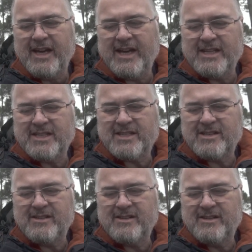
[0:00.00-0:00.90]
is
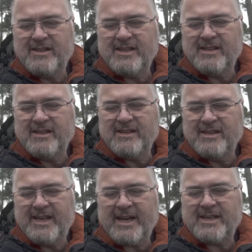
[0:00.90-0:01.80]

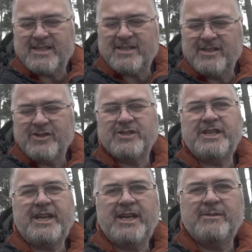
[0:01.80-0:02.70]
get your
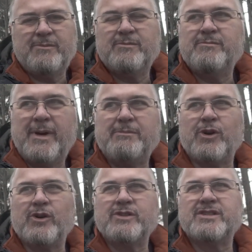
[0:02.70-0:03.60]
team
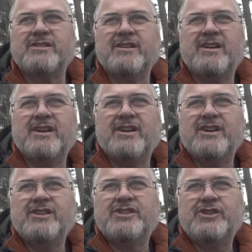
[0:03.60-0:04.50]
members
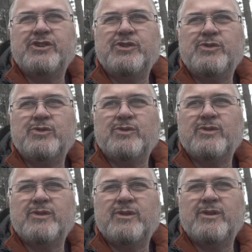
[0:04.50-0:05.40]
to
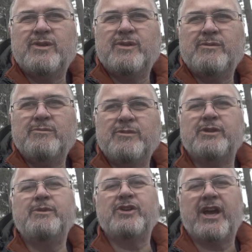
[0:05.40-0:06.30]

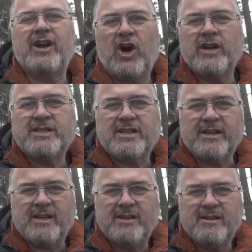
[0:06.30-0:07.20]
communicate
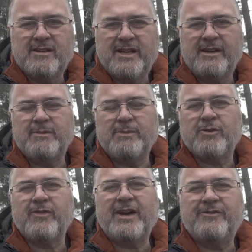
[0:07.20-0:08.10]
honestly and
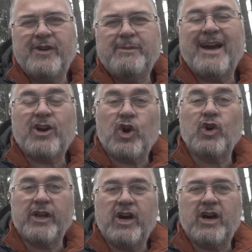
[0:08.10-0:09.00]
provide feedback
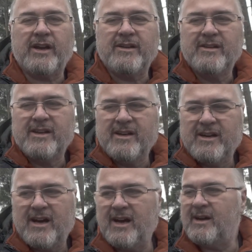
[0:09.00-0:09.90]
early on.
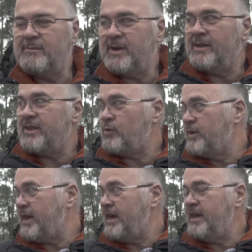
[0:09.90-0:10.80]
I think
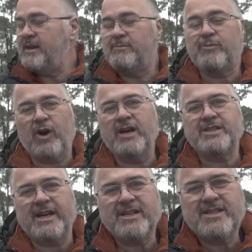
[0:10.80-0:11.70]
with any
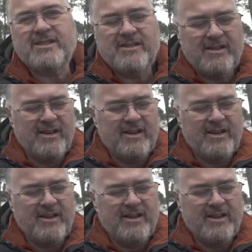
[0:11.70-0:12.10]
projects,